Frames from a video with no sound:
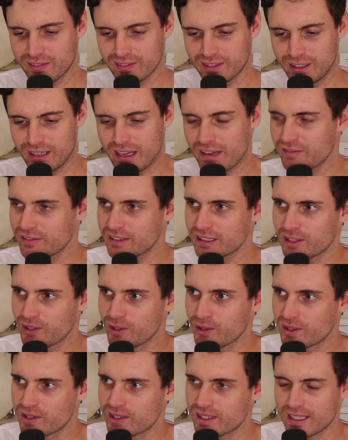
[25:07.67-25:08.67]
You haven't
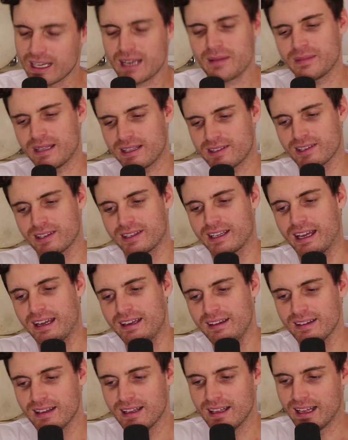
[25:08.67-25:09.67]
included the name. That's
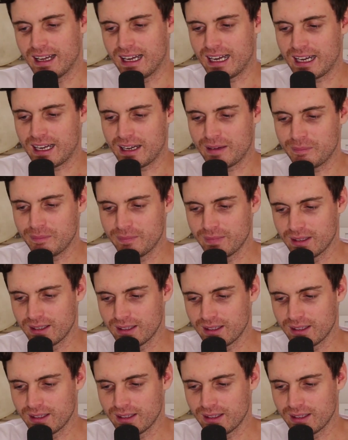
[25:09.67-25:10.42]
okay. The